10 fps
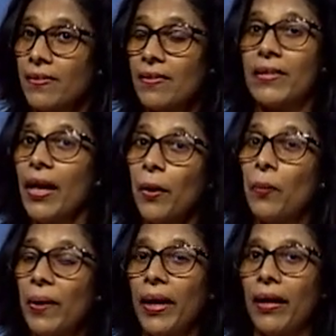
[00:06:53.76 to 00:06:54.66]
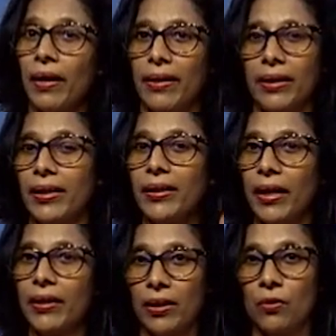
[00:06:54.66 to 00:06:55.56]
there are a way that I can
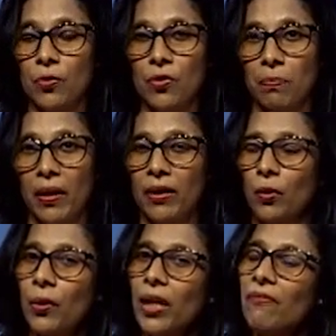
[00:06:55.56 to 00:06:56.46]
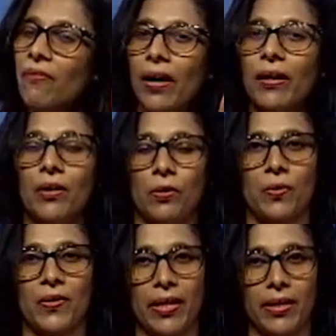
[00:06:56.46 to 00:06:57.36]
get a rose plant, only one rose
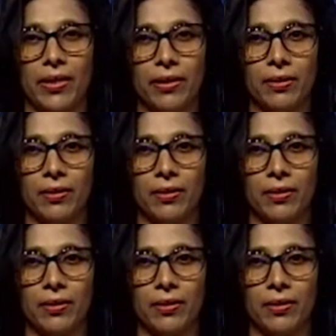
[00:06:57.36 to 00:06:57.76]
I need.